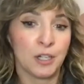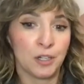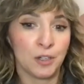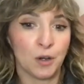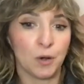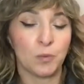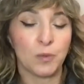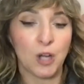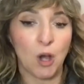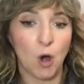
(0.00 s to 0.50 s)

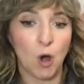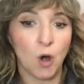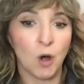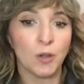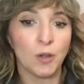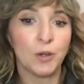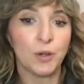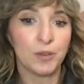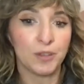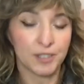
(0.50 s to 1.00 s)
You know, we
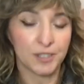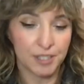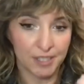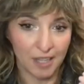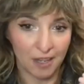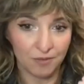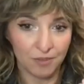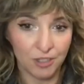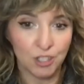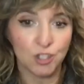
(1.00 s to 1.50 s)
all know the
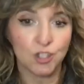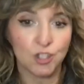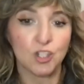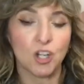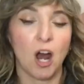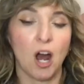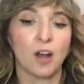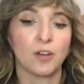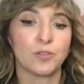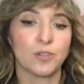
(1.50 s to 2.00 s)
7
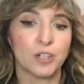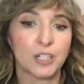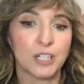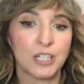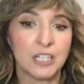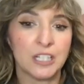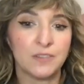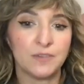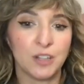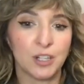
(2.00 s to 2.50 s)
chakra
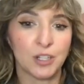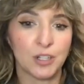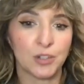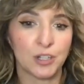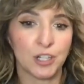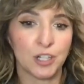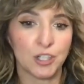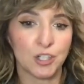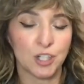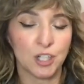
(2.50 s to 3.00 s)

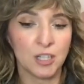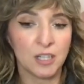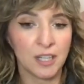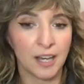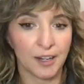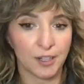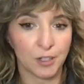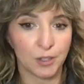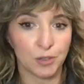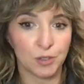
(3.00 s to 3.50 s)
configuration
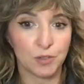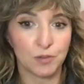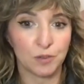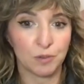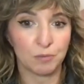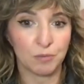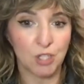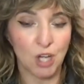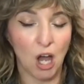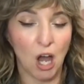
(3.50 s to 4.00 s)
that goes
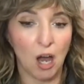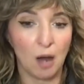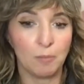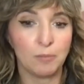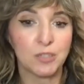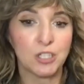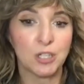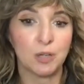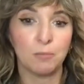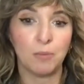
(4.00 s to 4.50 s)
from
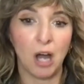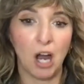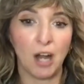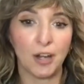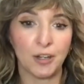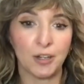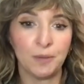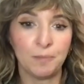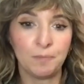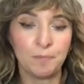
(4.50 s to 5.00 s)
top to
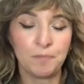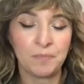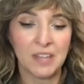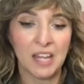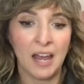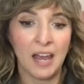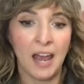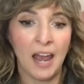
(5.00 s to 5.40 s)
bottom,